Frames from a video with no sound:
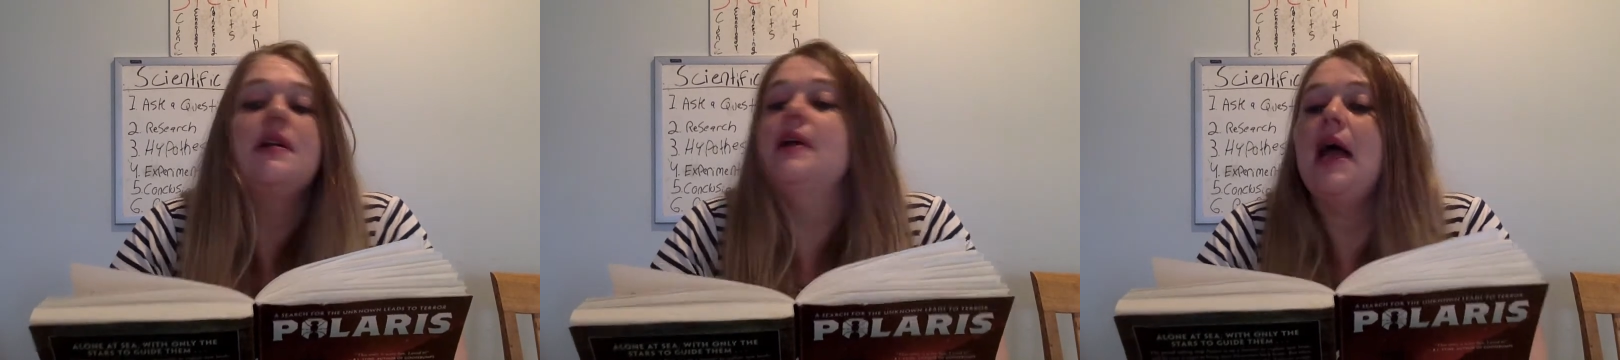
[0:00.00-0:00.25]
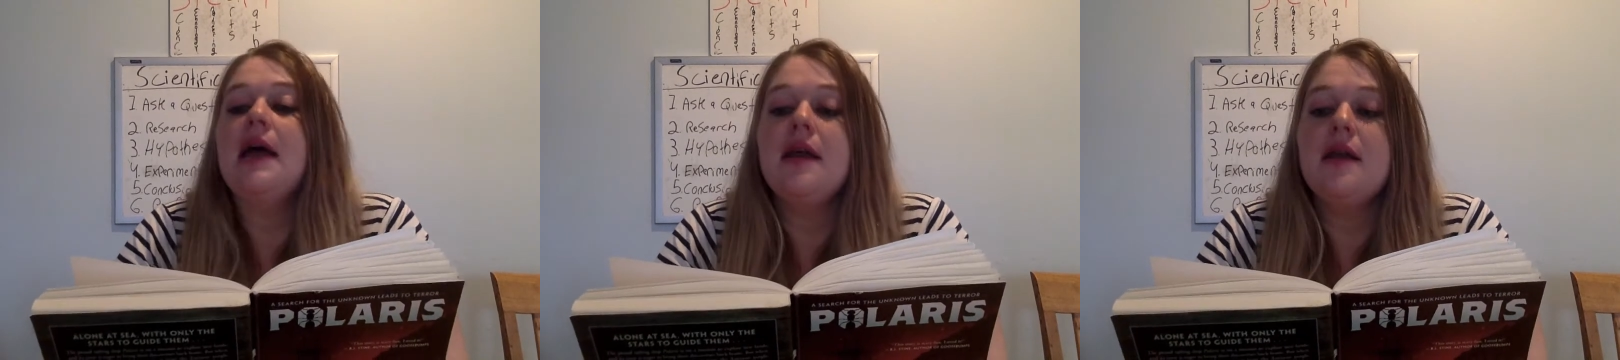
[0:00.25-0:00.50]

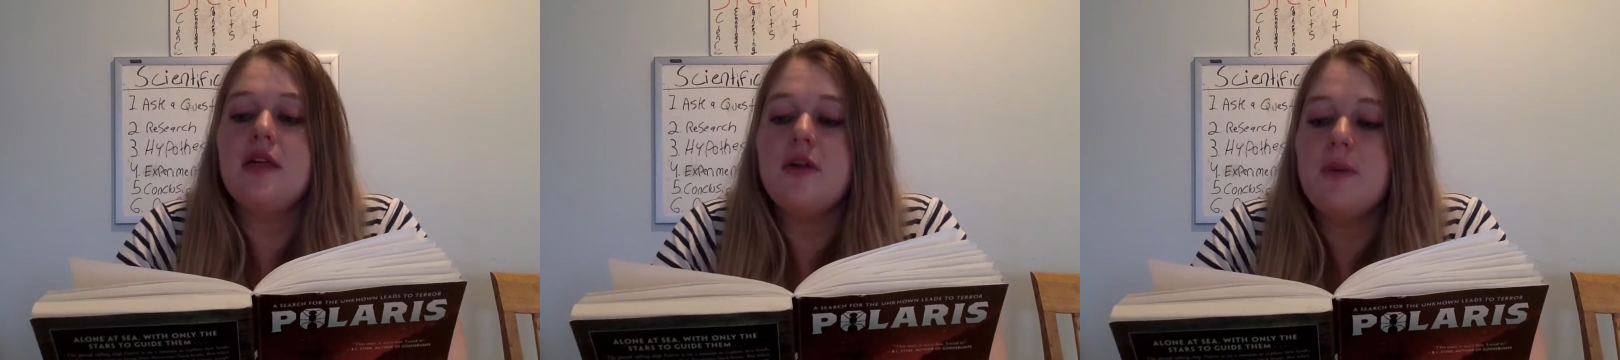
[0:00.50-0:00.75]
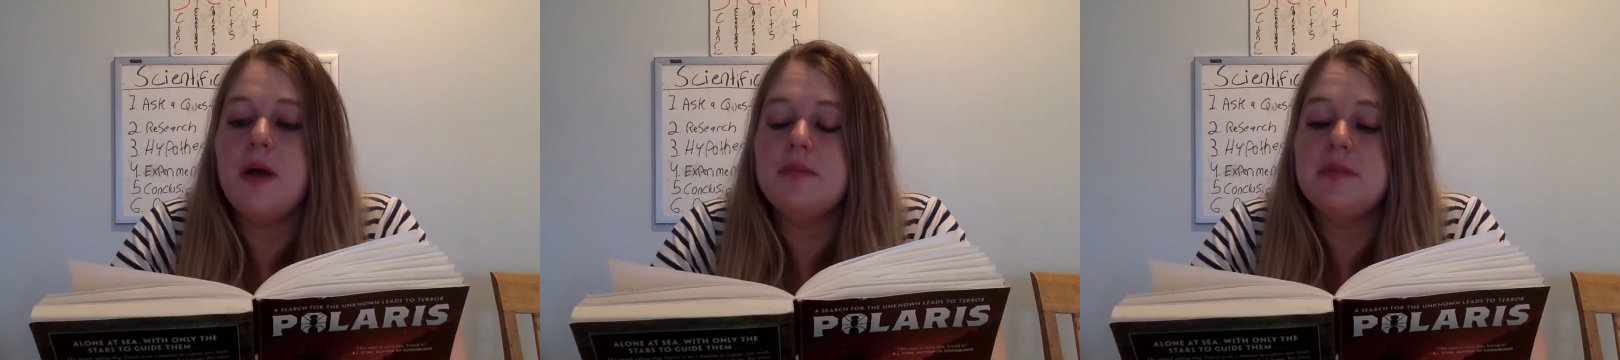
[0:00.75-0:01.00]
and another
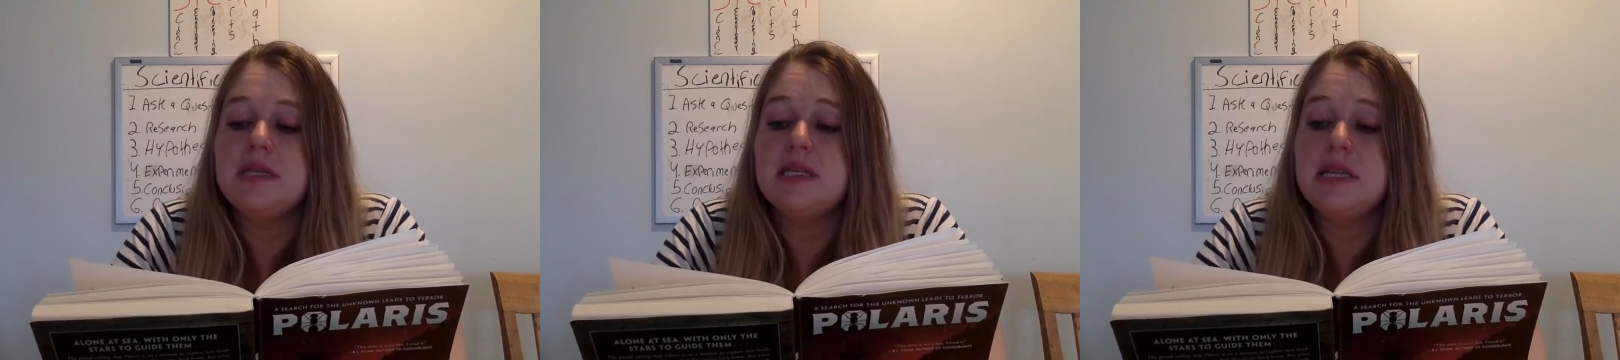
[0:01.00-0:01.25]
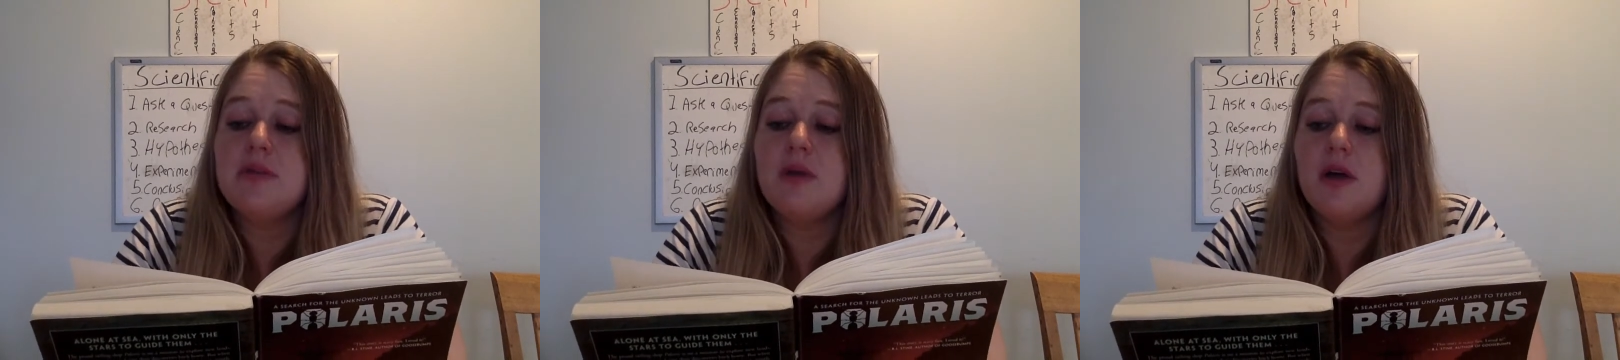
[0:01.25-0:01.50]
pumped
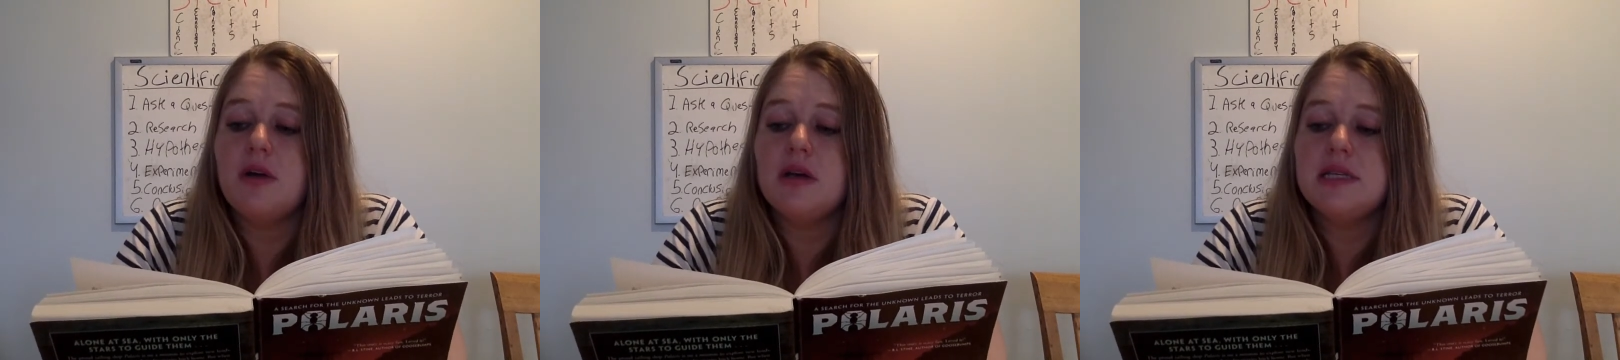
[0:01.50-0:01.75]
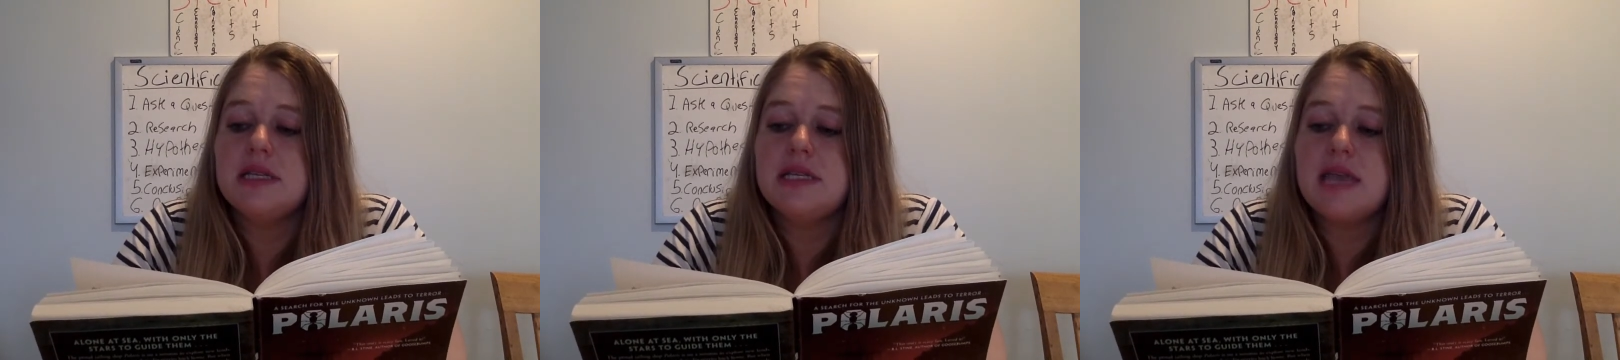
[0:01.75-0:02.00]
seawater
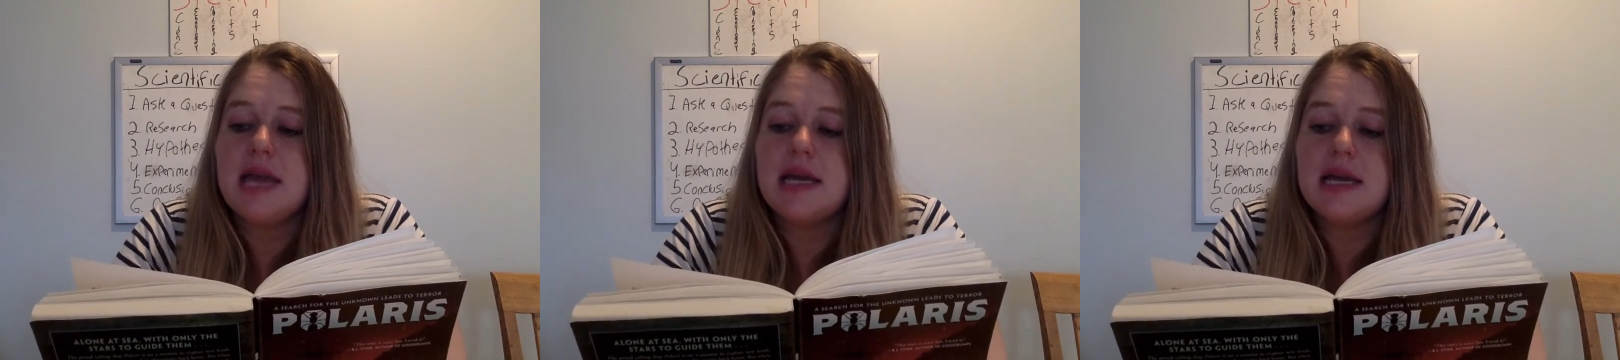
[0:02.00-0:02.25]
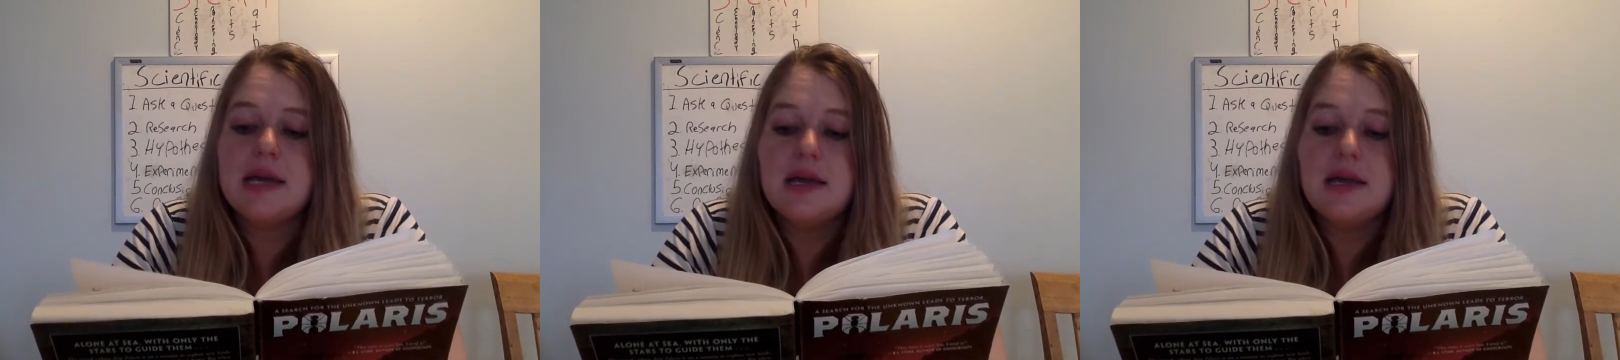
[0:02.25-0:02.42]
onto the deck.